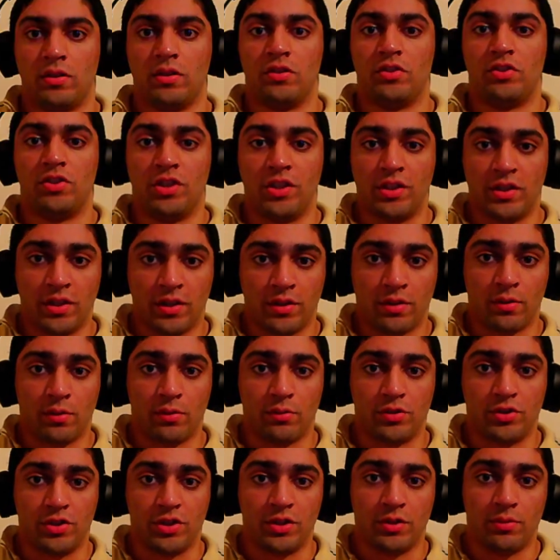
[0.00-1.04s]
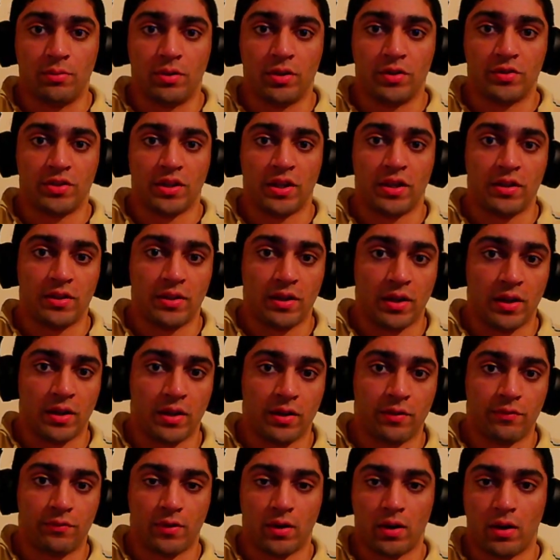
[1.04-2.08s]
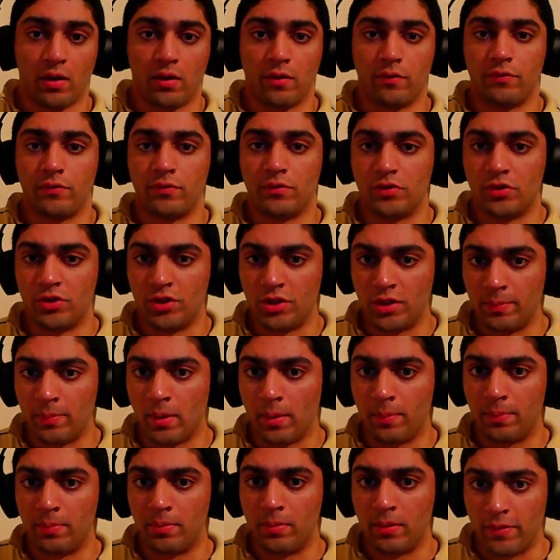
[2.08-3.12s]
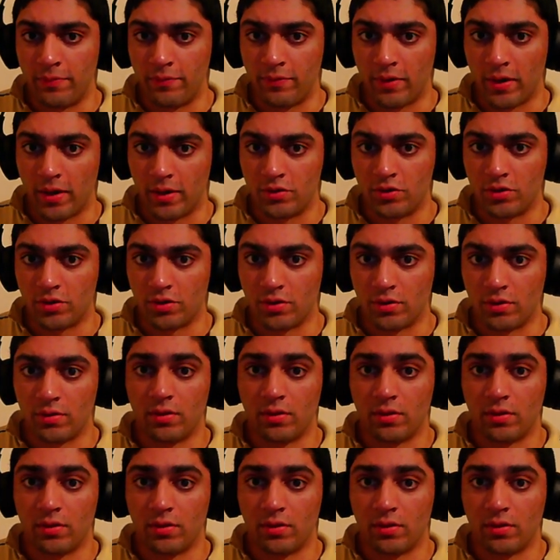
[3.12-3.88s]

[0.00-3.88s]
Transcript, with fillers: Shigeyoshi was a native of Chiba Prefecture,